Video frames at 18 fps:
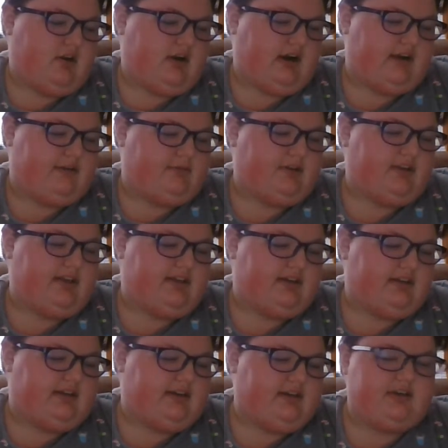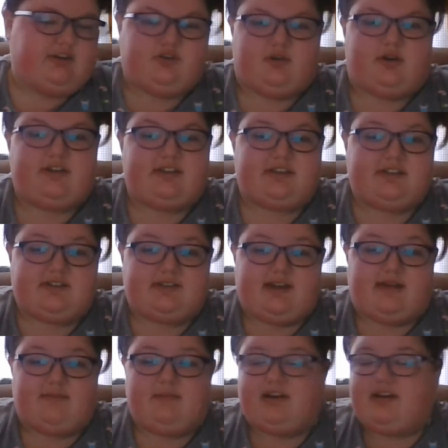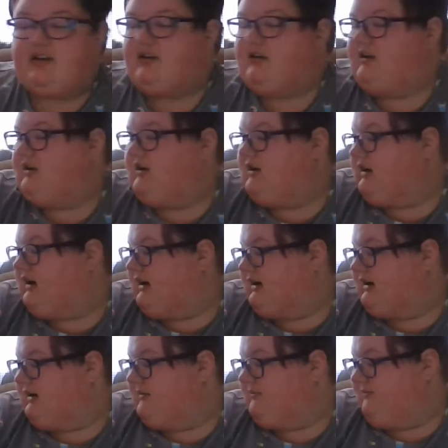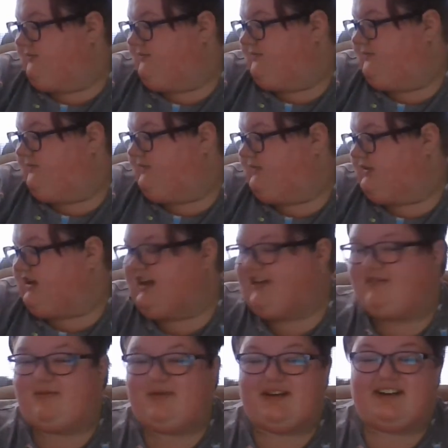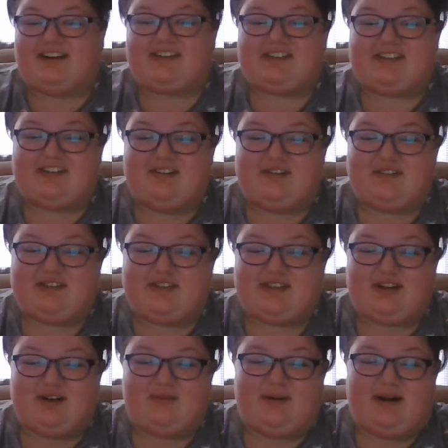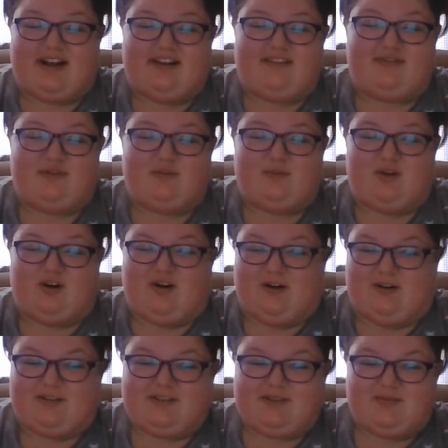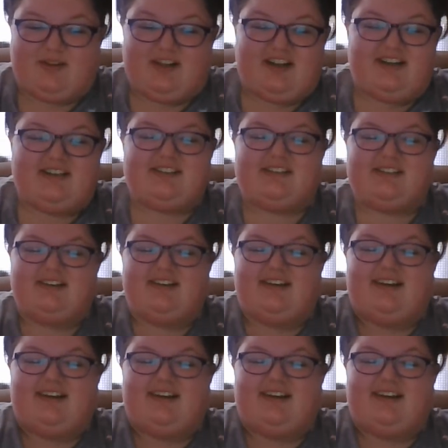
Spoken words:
I really did enjoy this assignment. Gave me an excuse to go buy a few more art supplies.